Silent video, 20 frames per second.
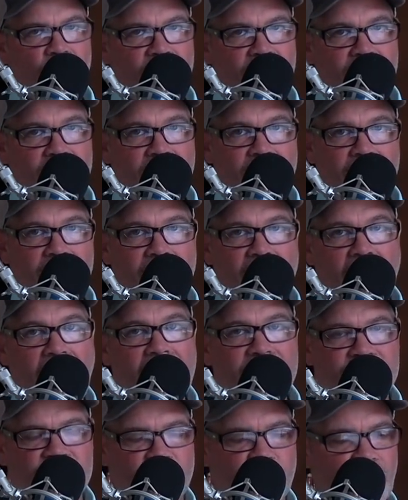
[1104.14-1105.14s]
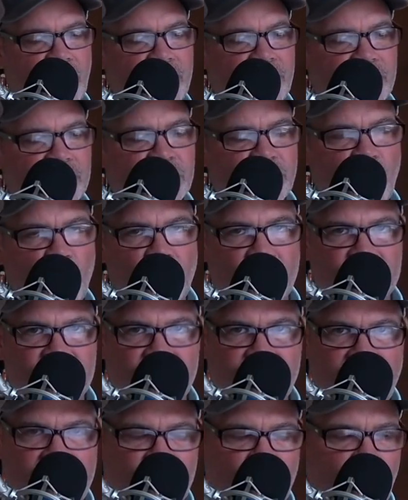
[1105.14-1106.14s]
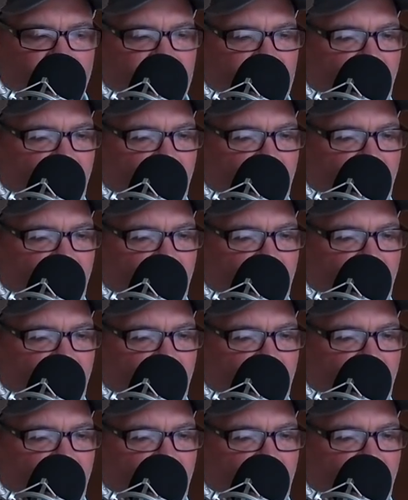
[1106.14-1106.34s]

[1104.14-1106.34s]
we not spread the spores? And that's why we